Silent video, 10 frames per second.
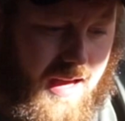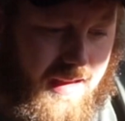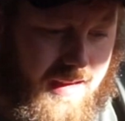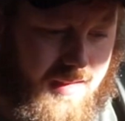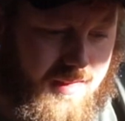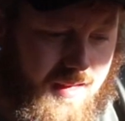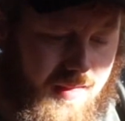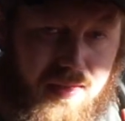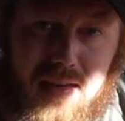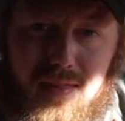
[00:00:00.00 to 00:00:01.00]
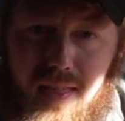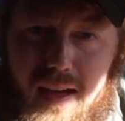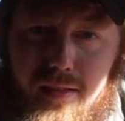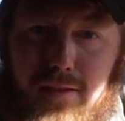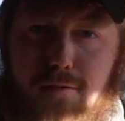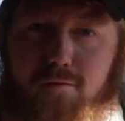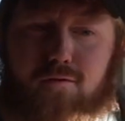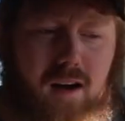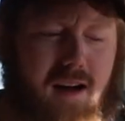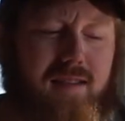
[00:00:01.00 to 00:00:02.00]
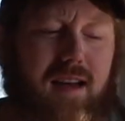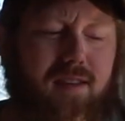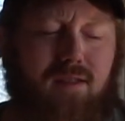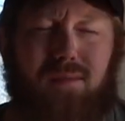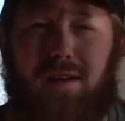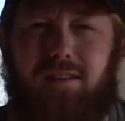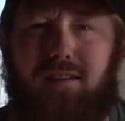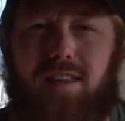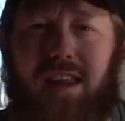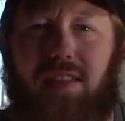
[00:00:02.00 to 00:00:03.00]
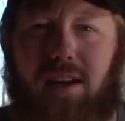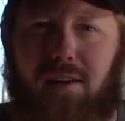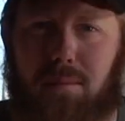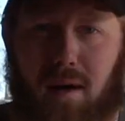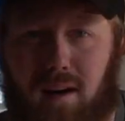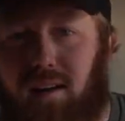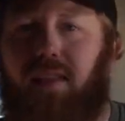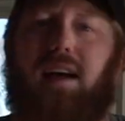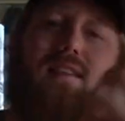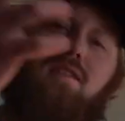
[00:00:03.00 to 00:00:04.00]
I guess, less likely to draw attention when you're sitting there in a parking lot,